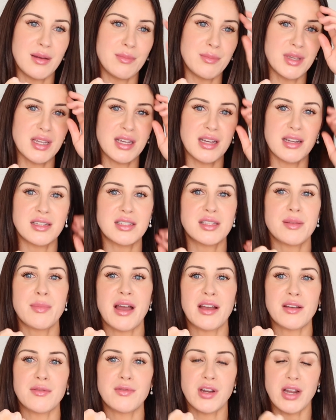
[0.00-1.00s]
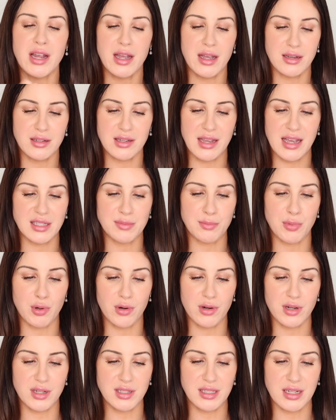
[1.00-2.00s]
because the back of your hand has
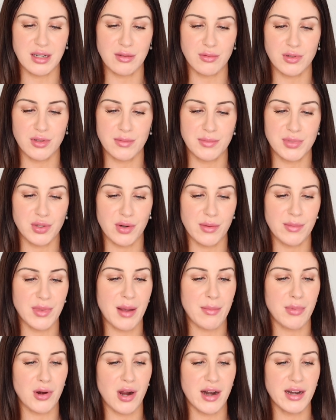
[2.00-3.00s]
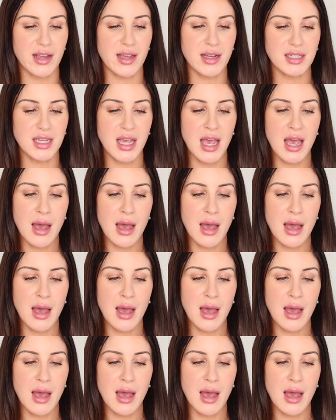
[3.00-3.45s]
pores and it will absorb that product.